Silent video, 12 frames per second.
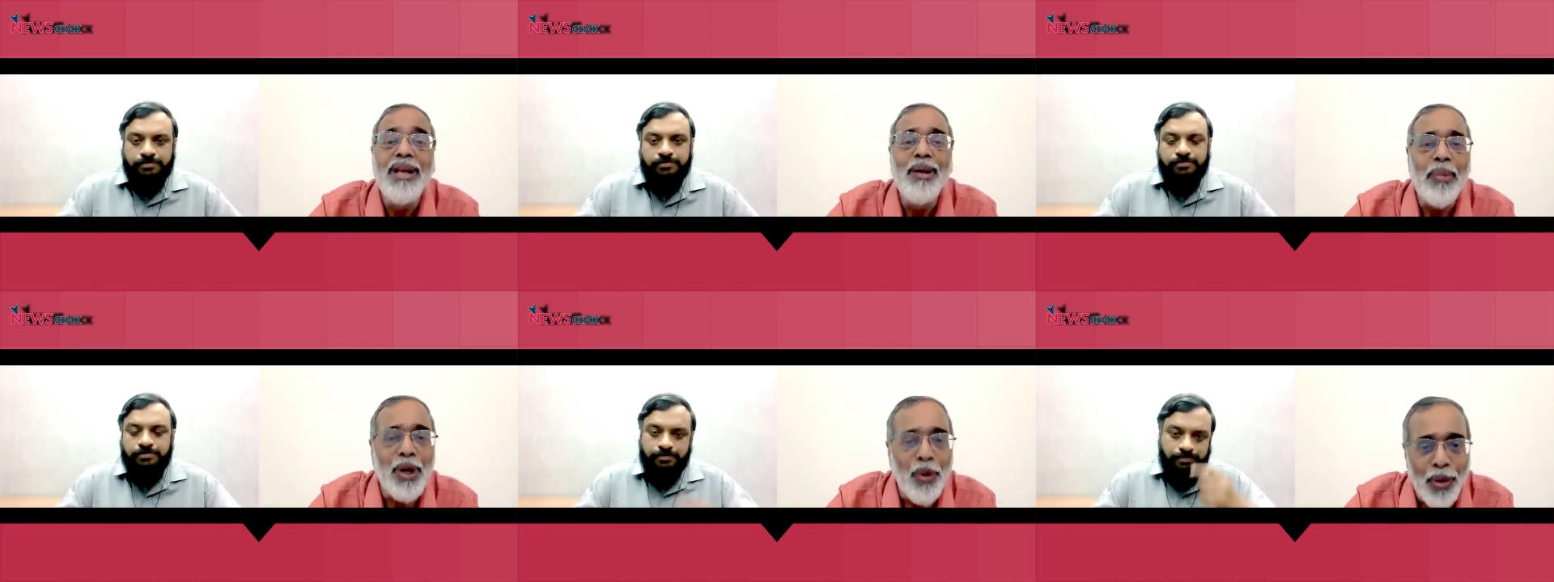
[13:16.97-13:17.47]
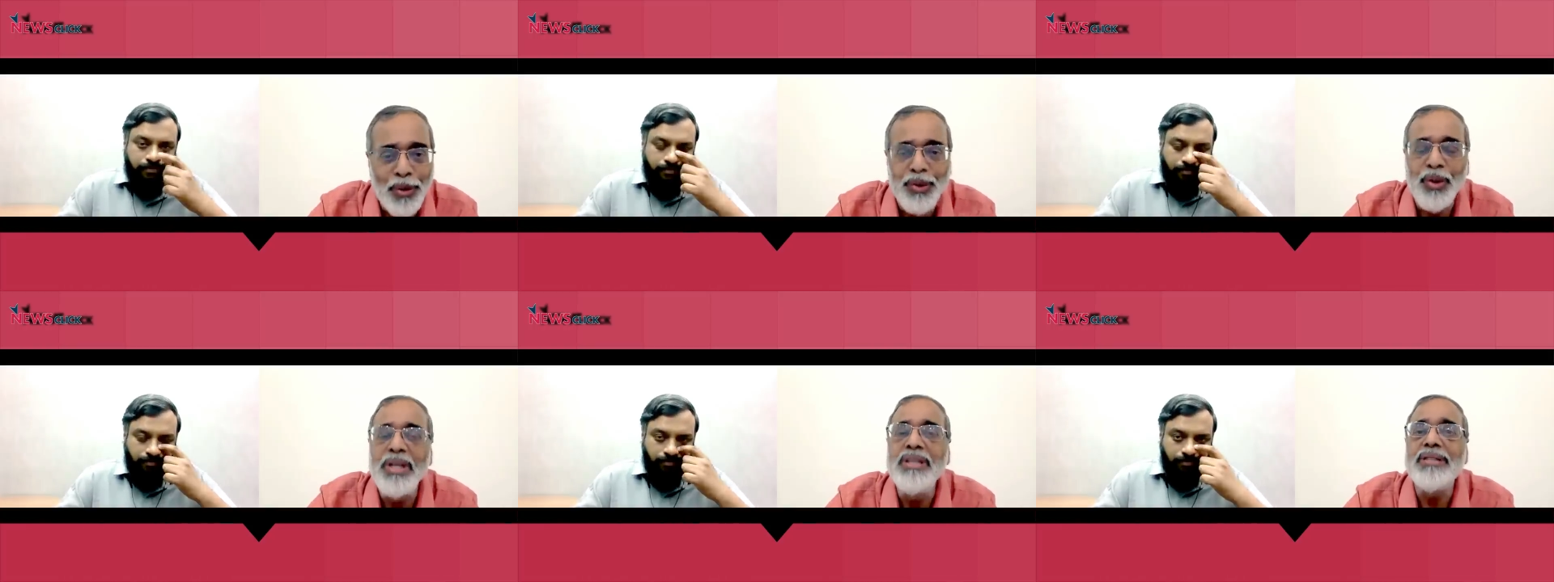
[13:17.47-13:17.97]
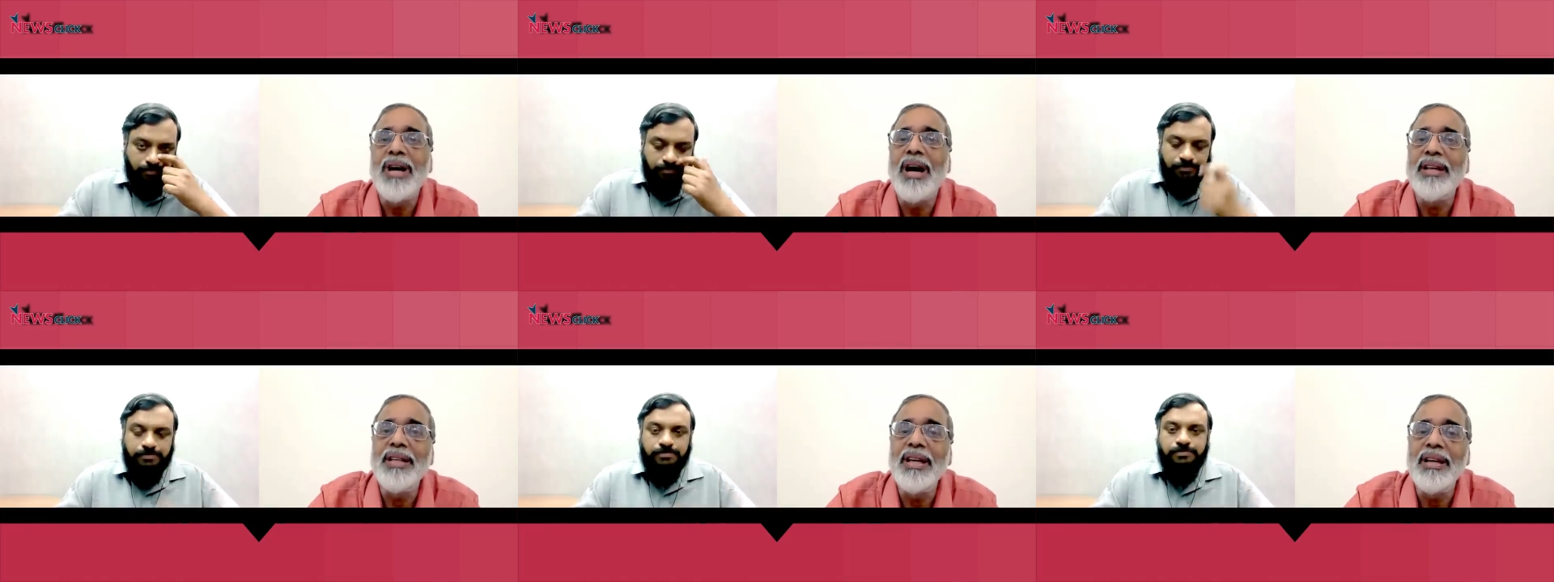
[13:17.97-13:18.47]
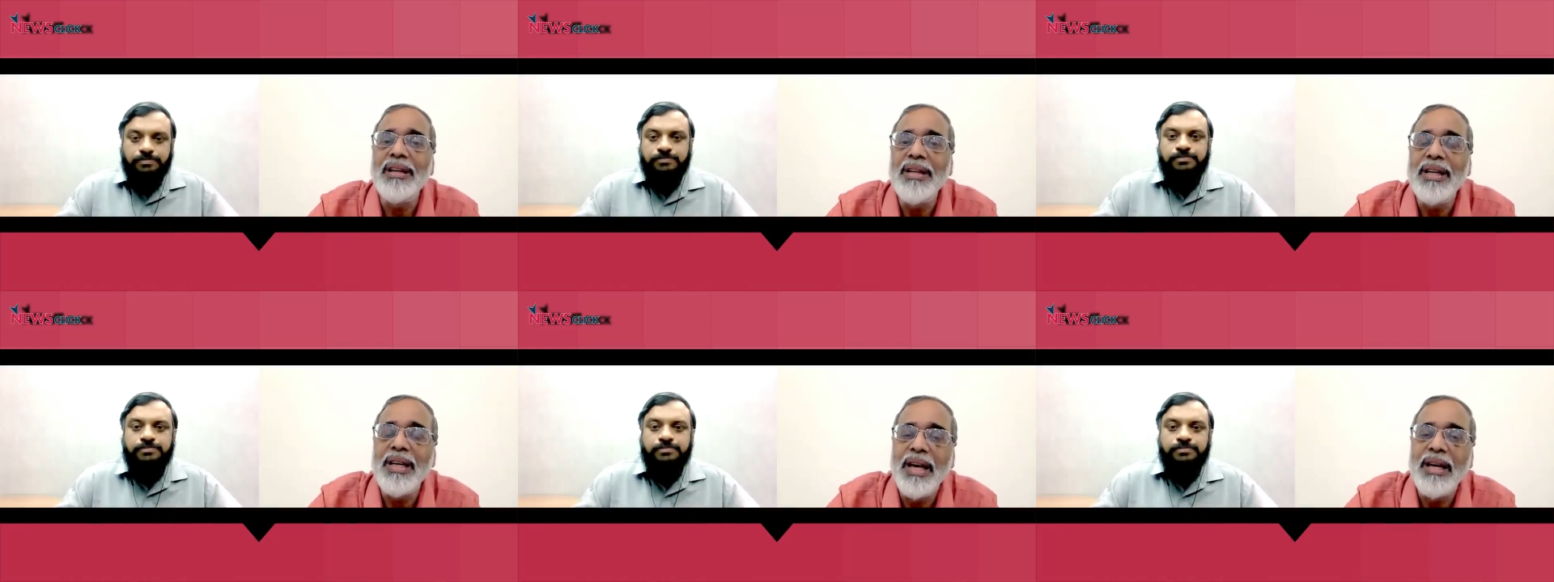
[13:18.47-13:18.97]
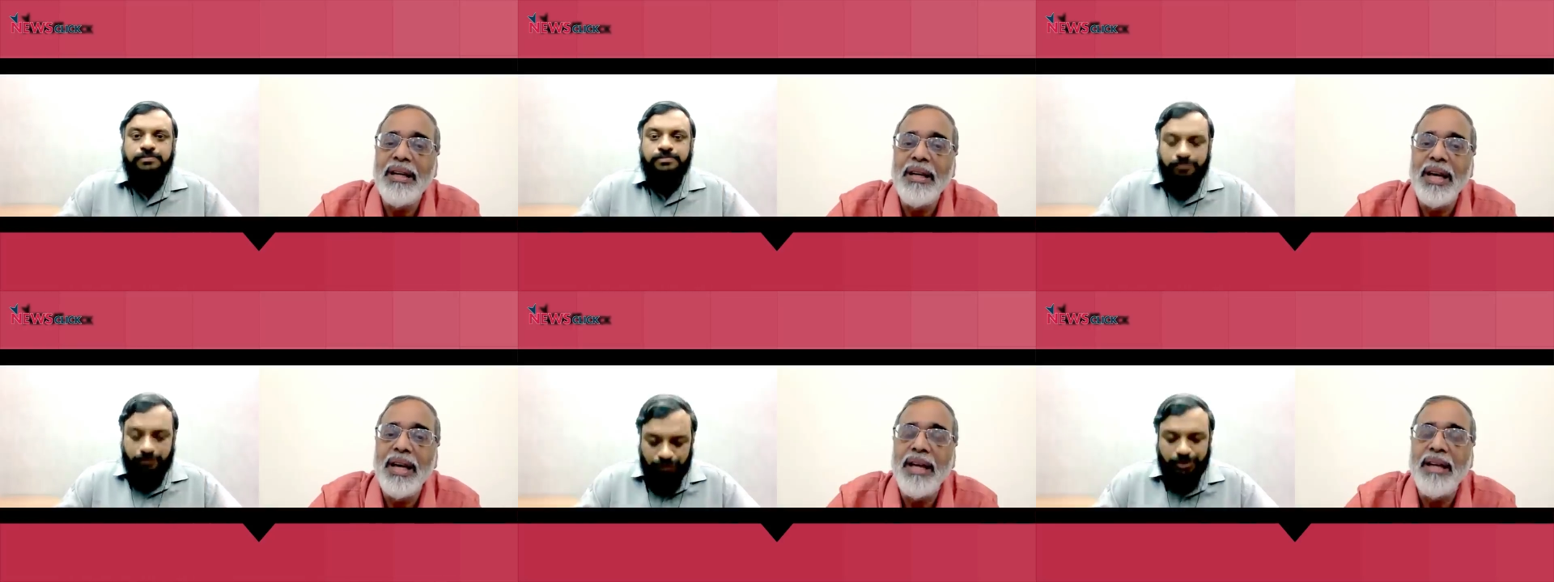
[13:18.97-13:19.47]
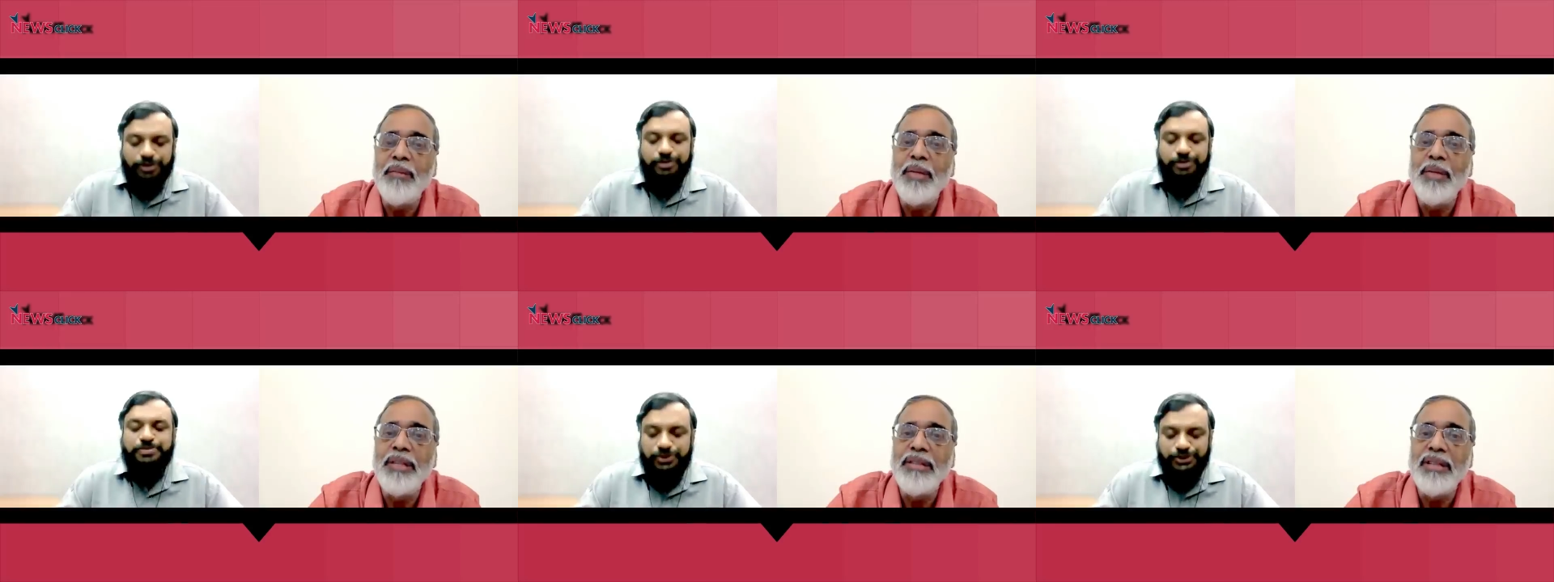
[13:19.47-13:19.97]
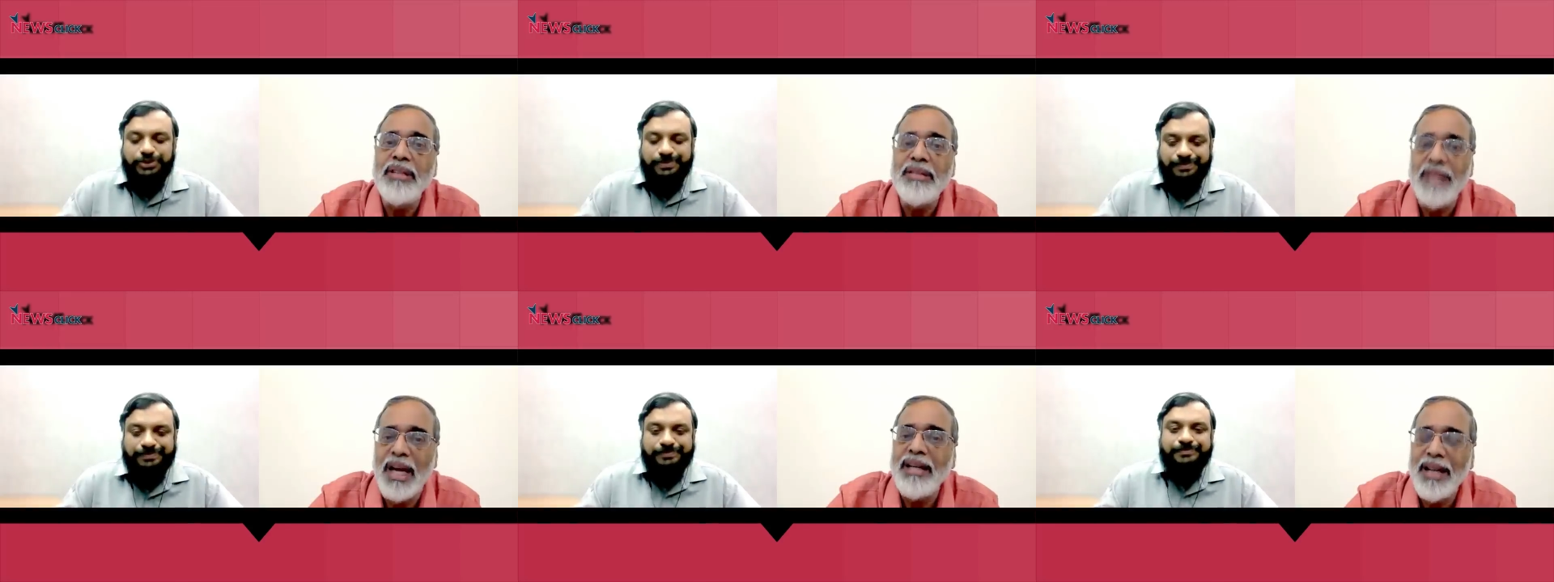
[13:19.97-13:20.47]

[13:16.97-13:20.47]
Speaker 1: but also his other agreements that he signed.